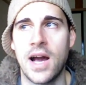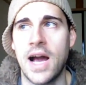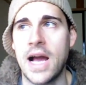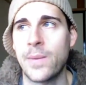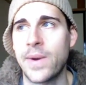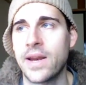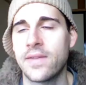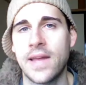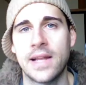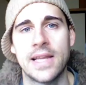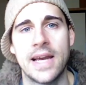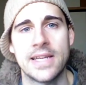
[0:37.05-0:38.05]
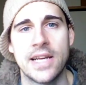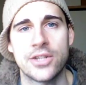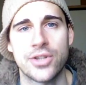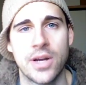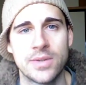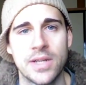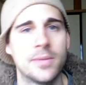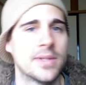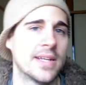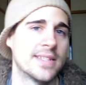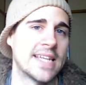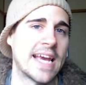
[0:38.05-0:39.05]
I waited in that line yesterday. I was able to
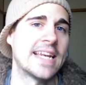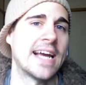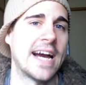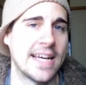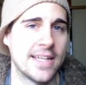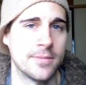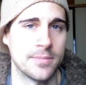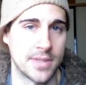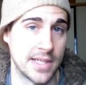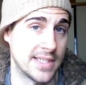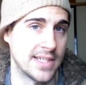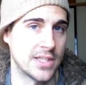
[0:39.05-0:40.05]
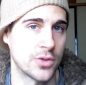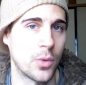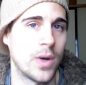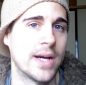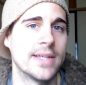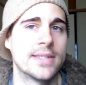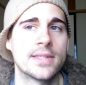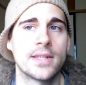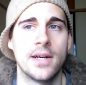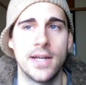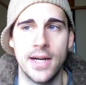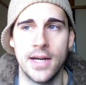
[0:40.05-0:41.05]
get 10 items. I did it twice.
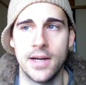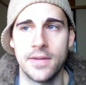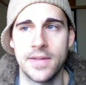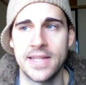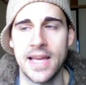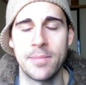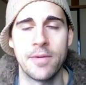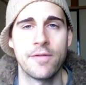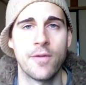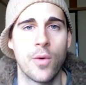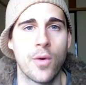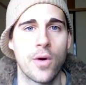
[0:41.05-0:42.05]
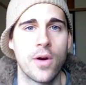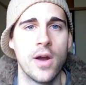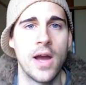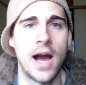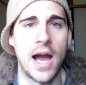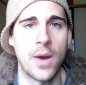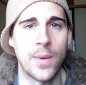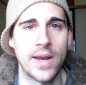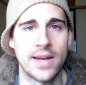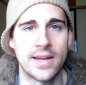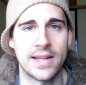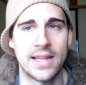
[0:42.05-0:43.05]
The day before, I
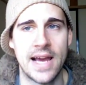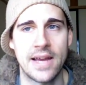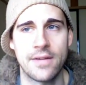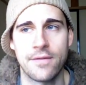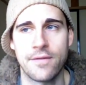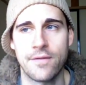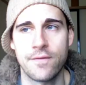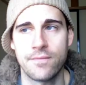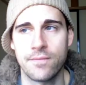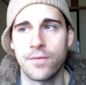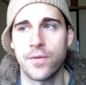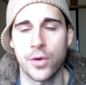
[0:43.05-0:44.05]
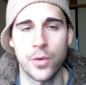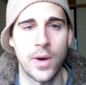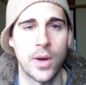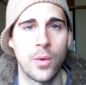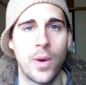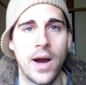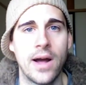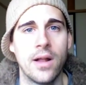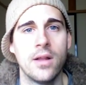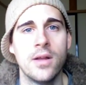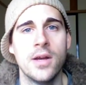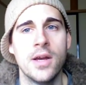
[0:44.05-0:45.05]
waited in a line for quite a
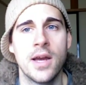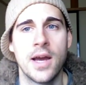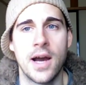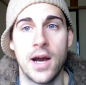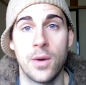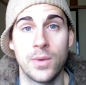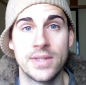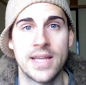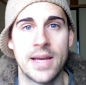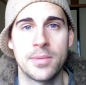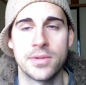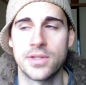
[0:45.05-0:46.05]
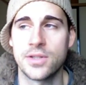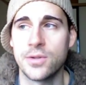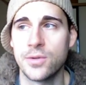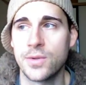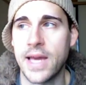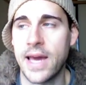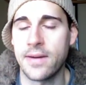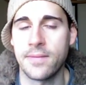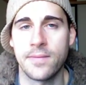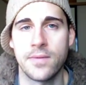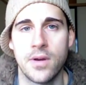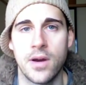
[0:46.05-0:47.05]
while. I was able to get
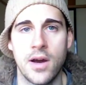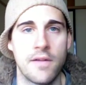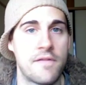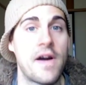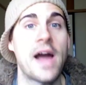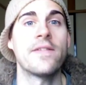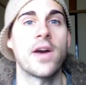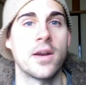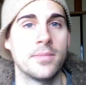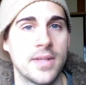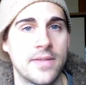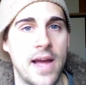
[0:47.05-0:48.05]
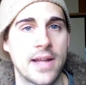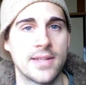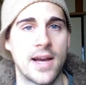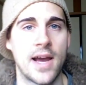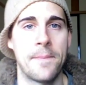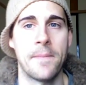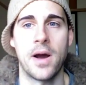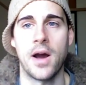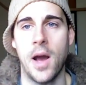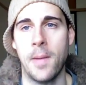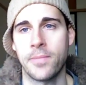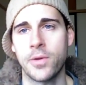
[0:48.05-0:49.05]
5 items of that
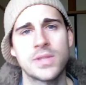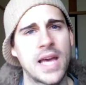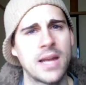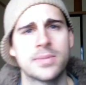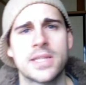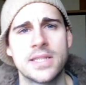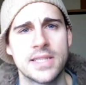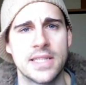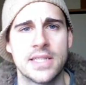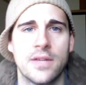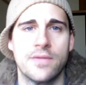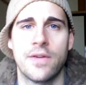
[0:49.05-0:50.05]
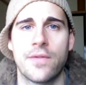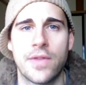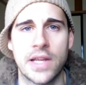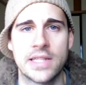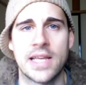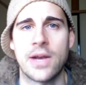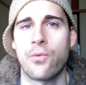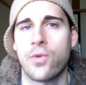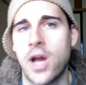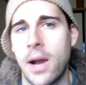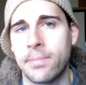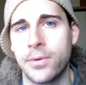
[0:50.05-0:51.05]
time. Those items consist of different things like
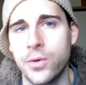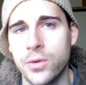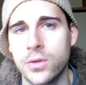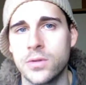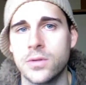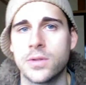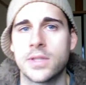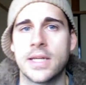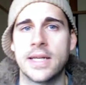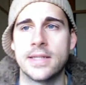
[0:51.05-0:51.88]
cup noodles